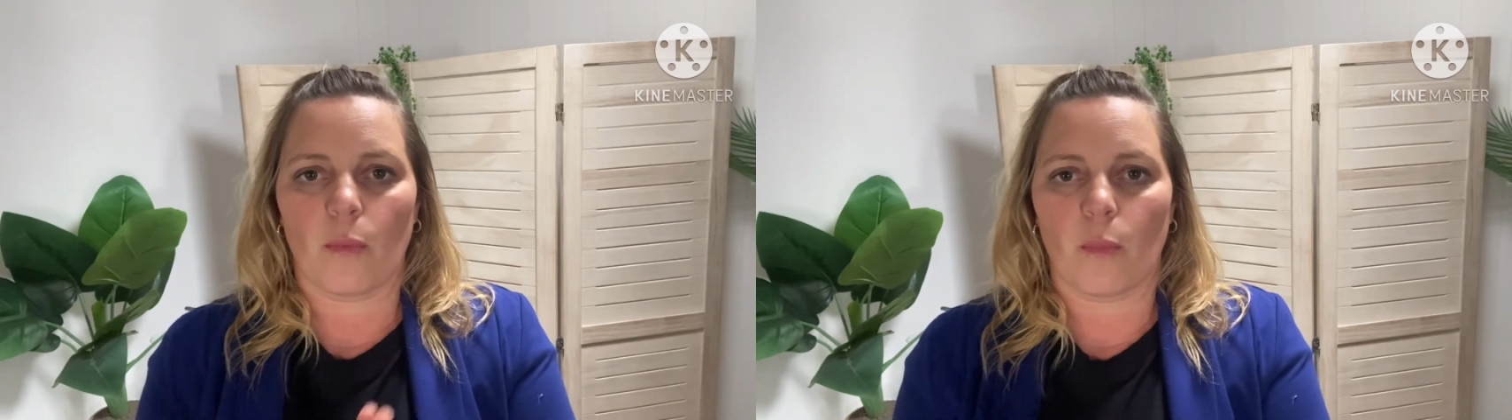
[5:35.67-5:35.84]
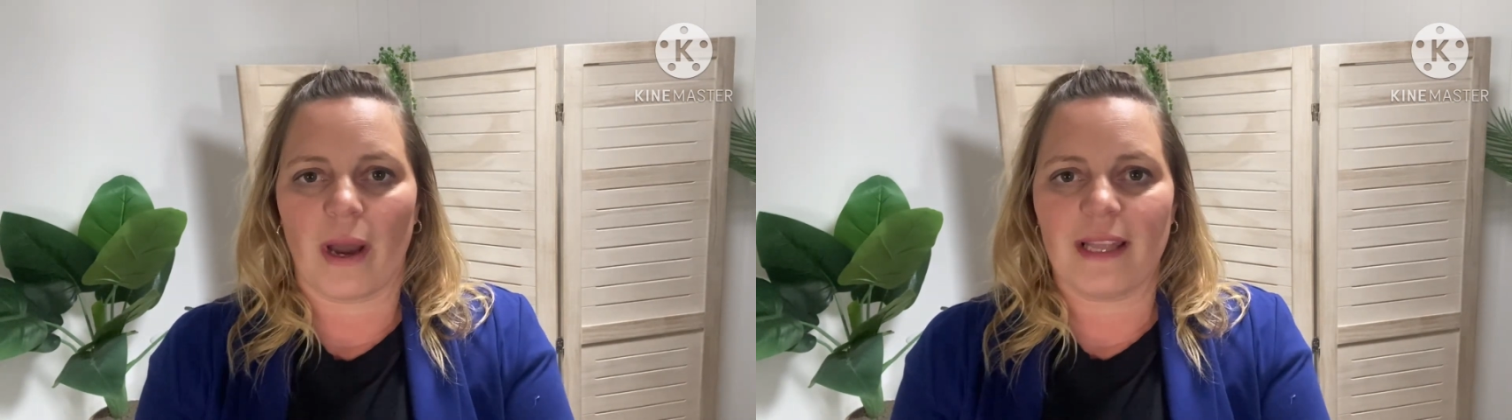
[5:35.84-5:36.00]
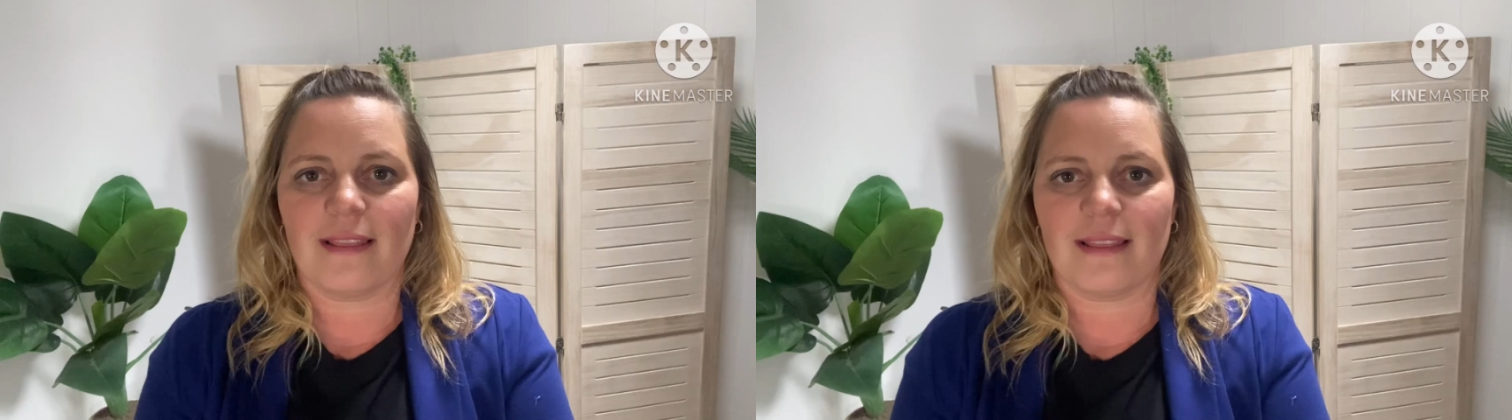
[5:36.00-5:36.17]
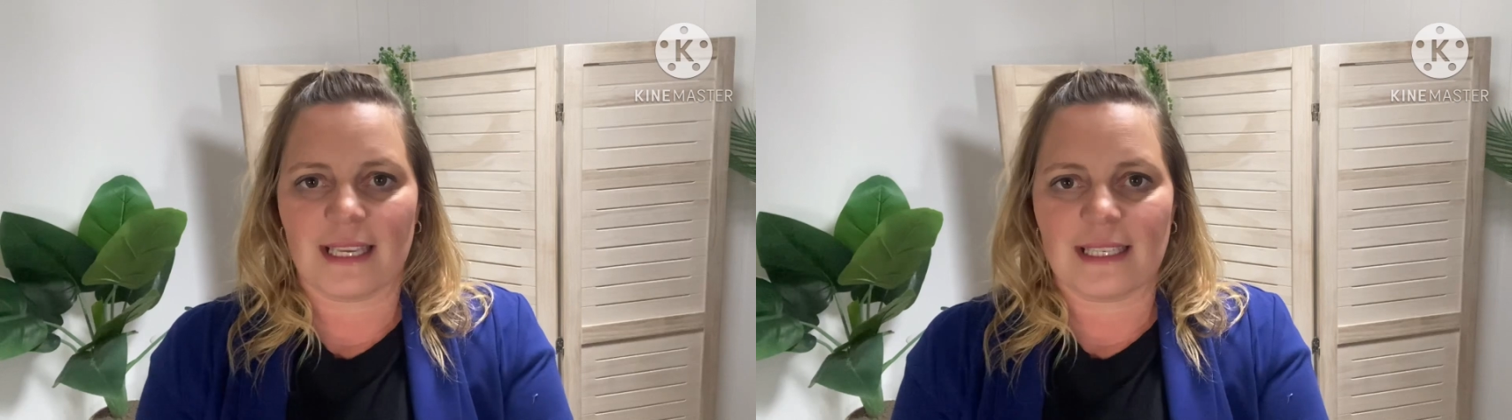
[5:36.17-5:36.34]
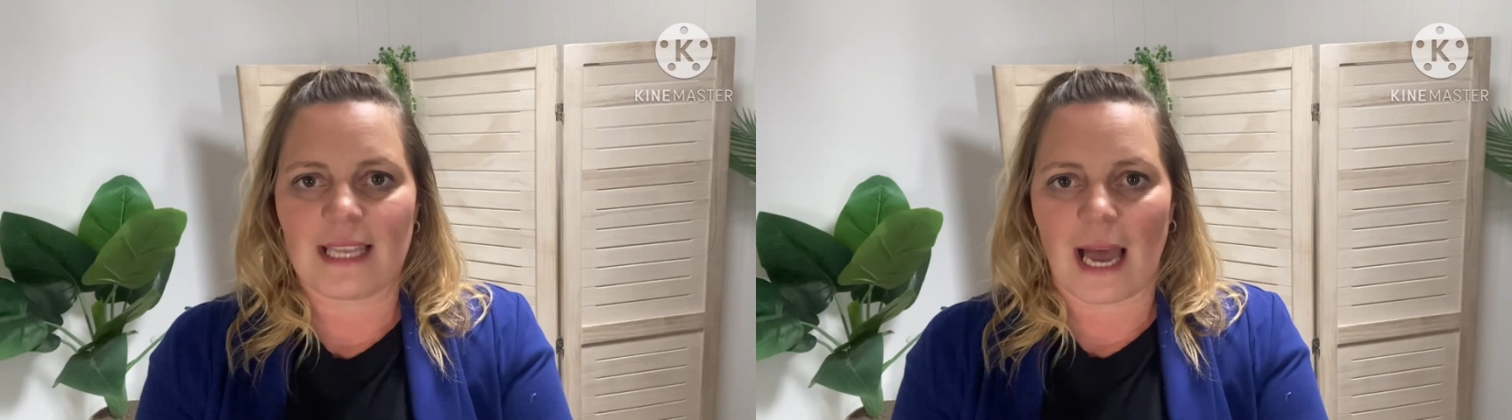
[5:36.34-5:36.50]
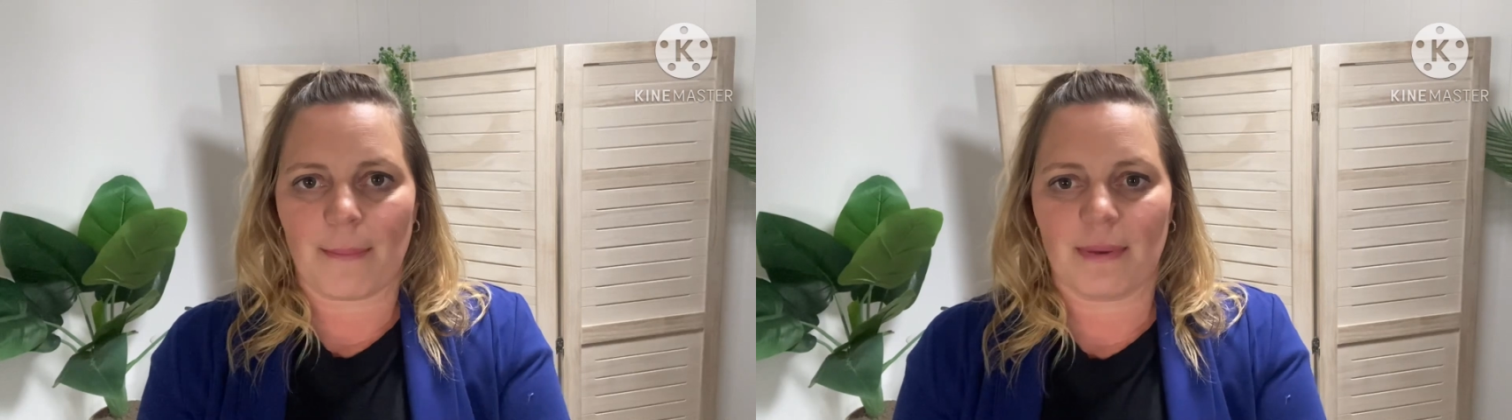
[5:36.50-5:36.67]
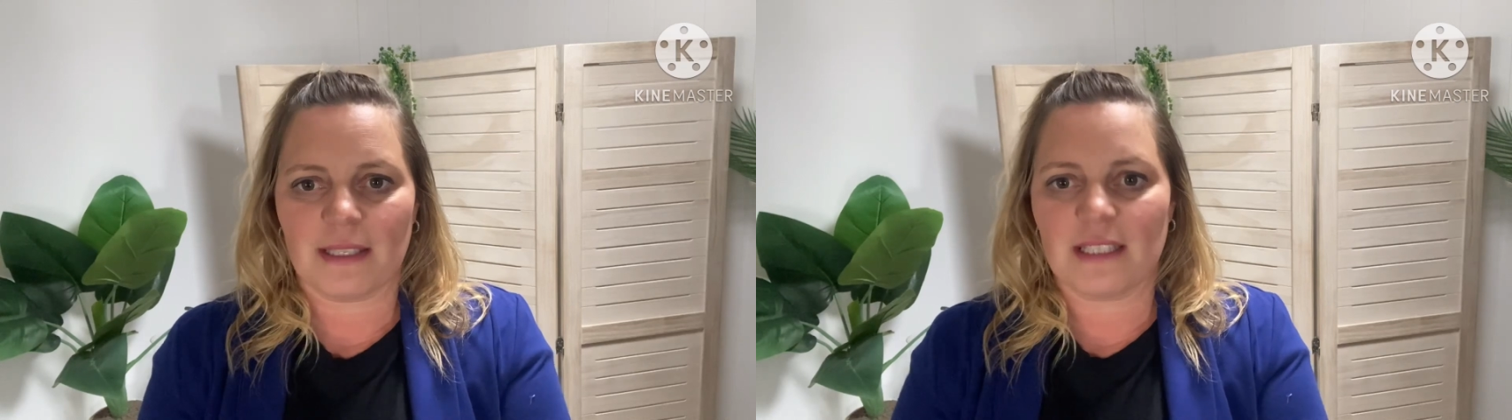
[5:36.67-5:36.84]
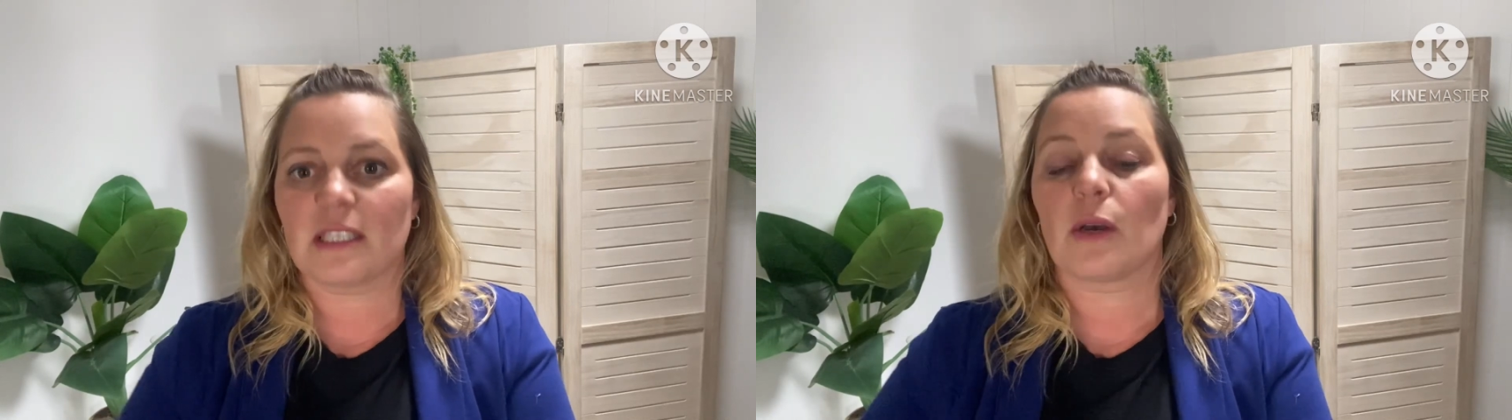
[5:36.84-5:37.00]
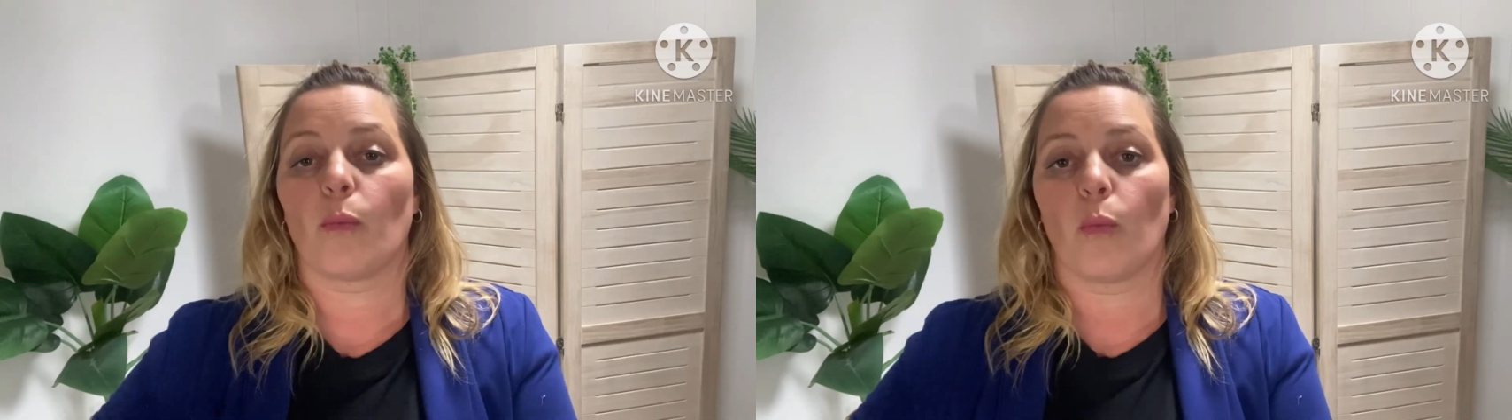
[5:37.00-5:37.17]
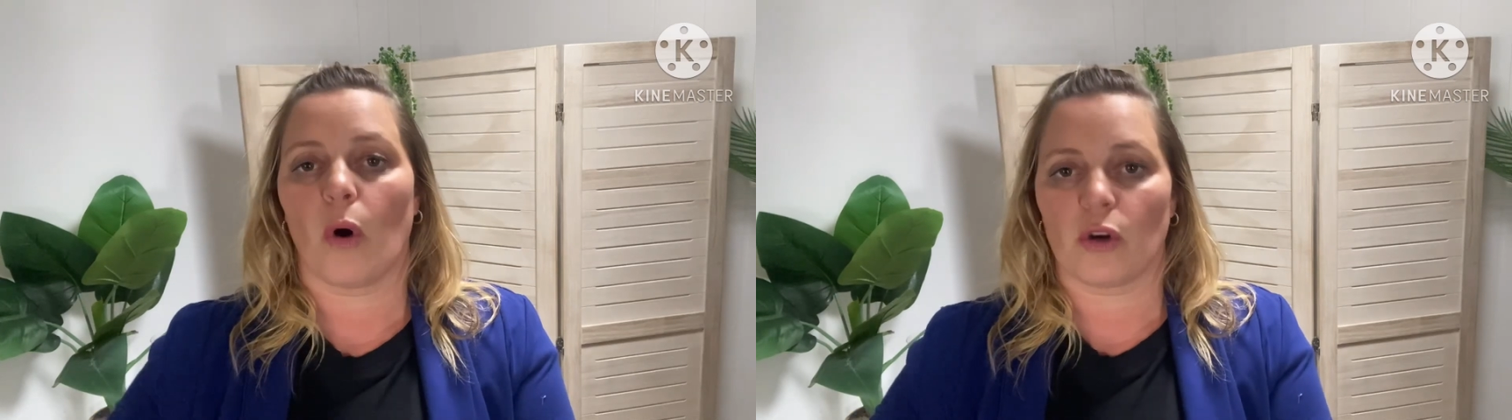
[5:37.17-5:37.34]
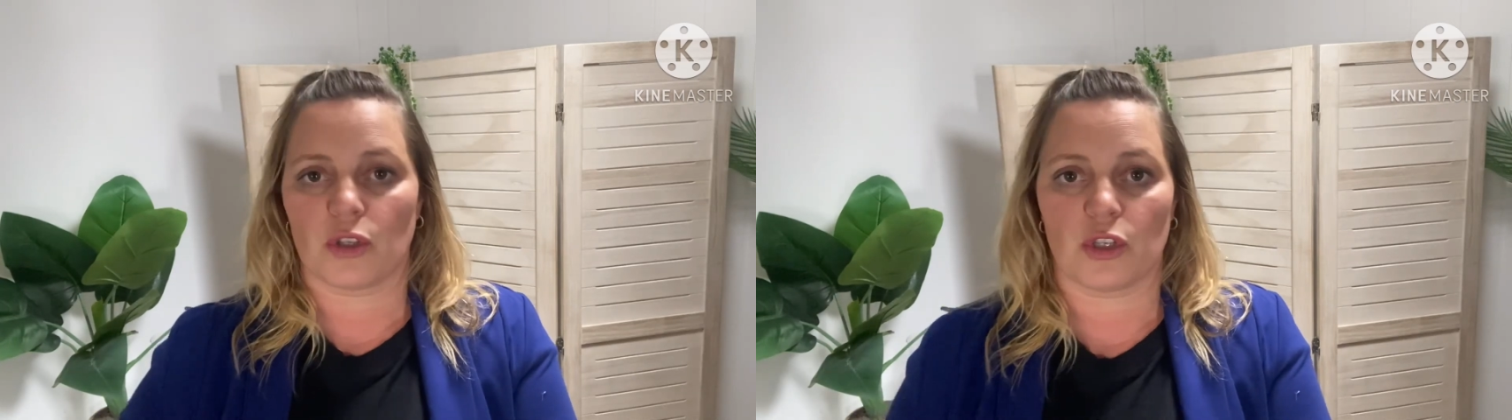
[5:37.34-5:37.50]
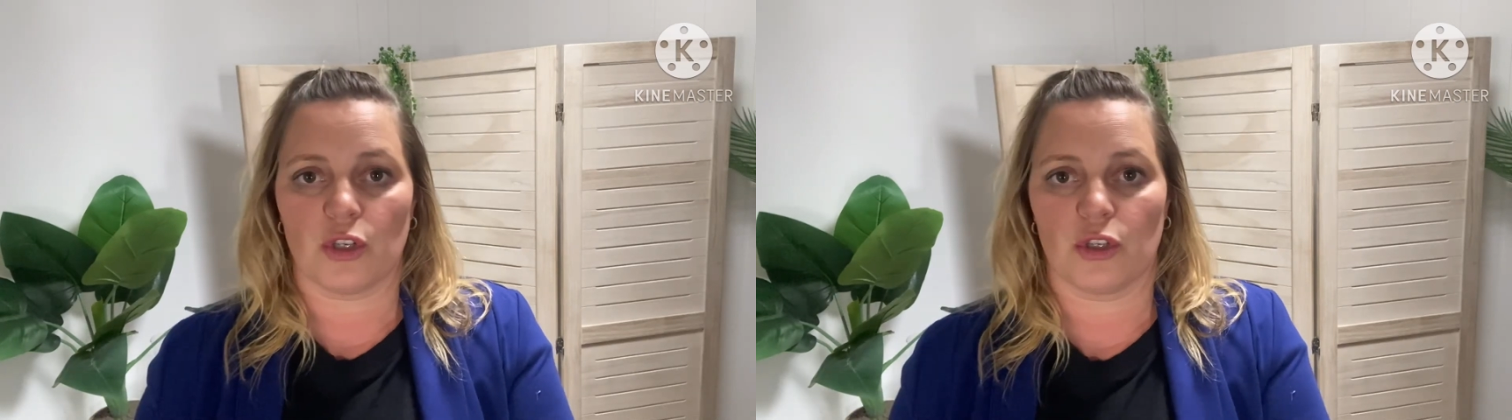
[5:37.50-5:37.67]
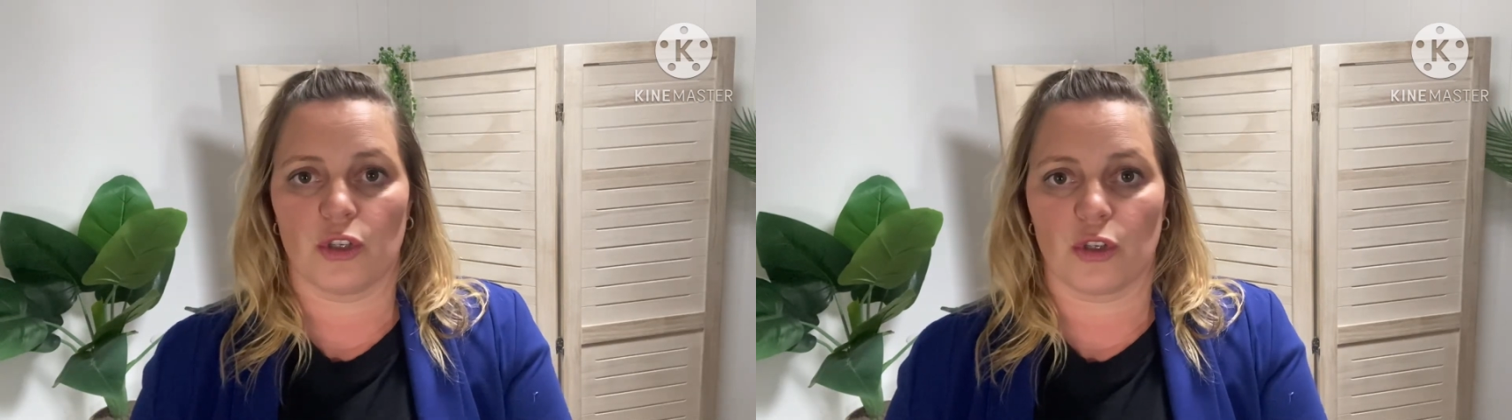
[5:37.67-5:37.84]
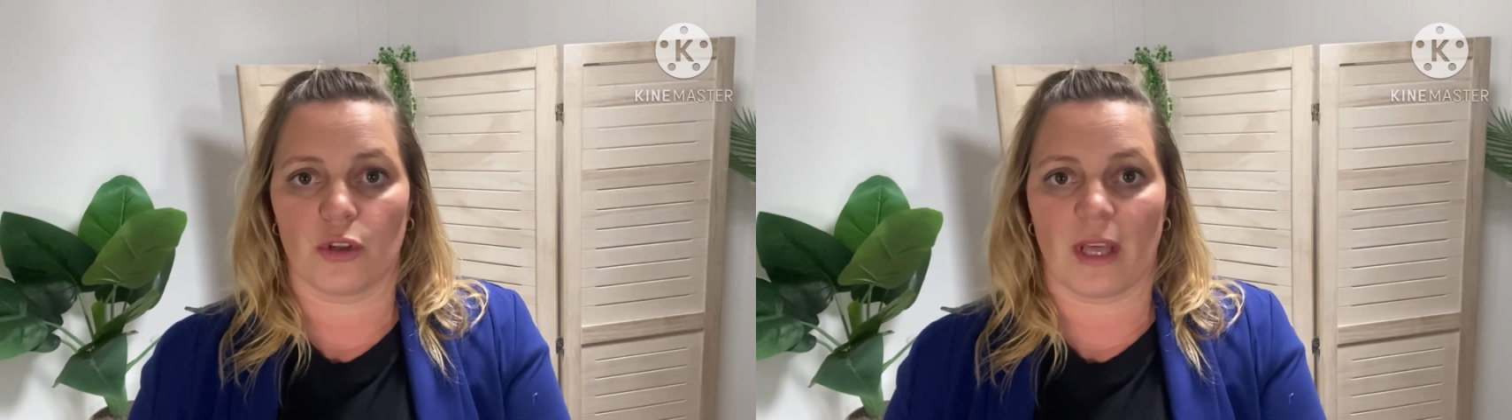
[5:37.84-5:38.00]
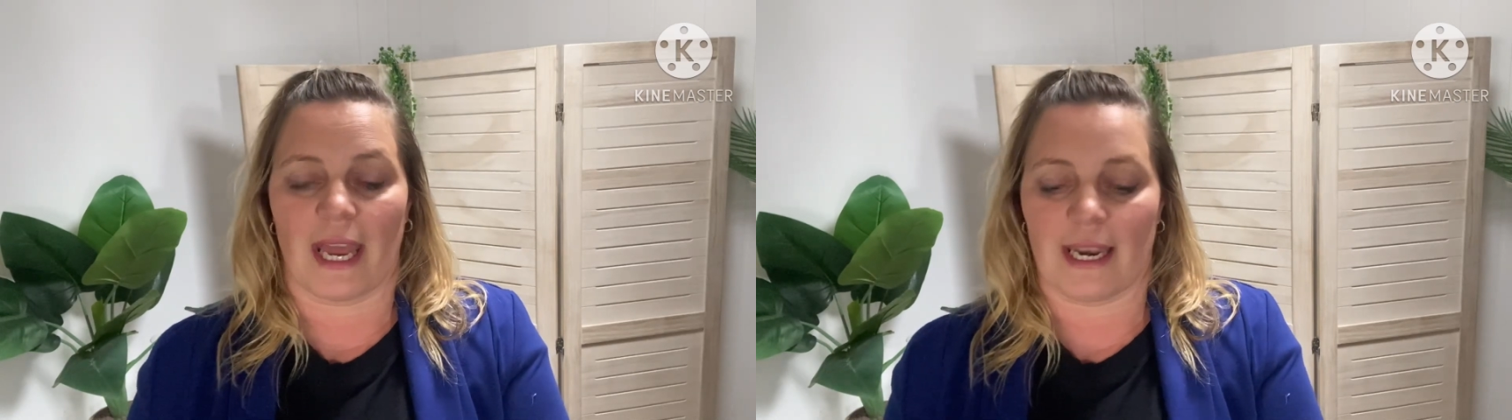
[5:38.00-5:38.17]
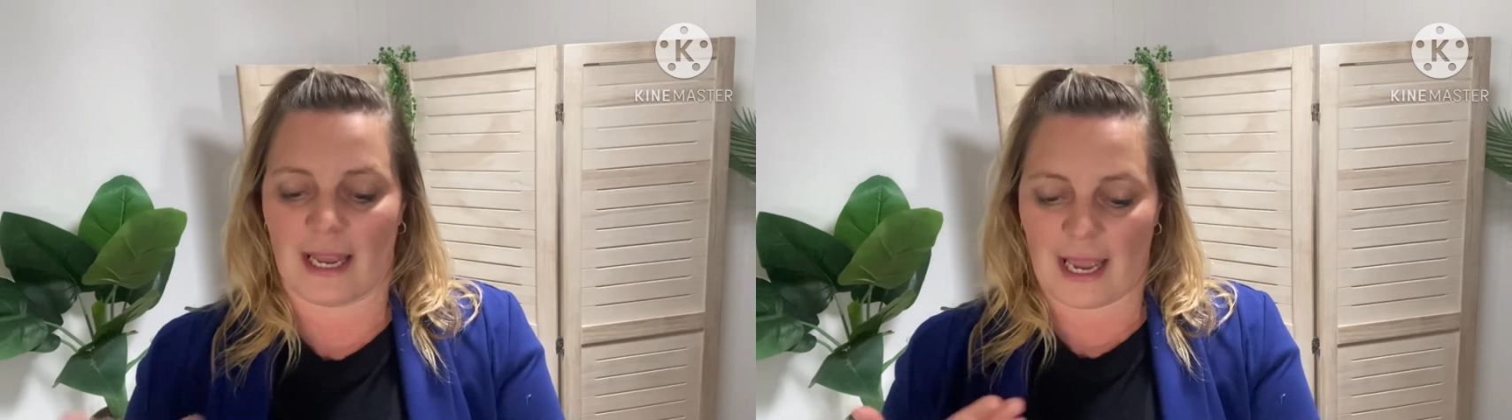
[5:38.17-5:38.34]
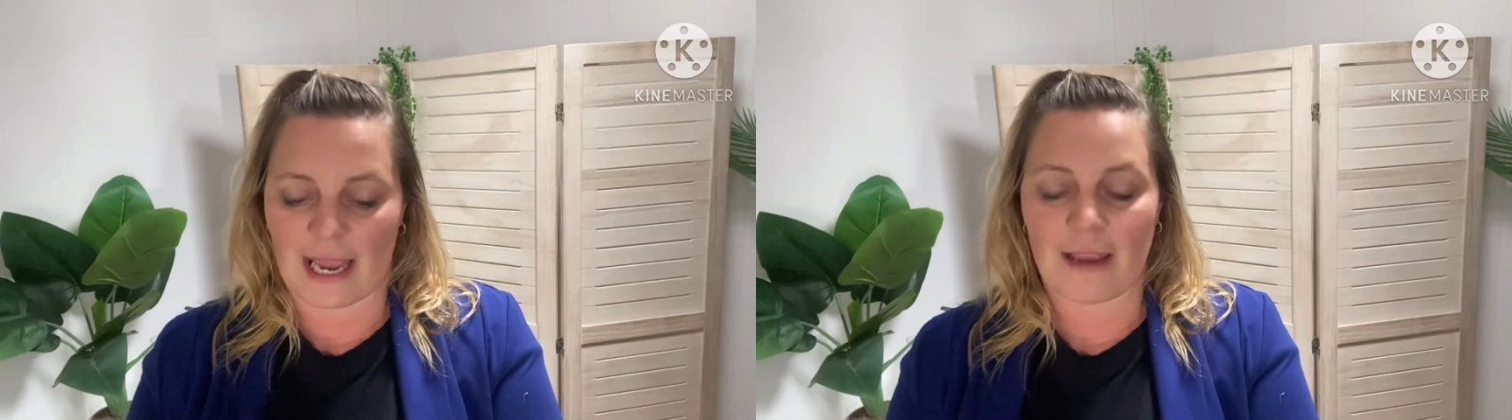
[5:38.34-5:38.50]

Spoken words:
When this happens, what do you do then?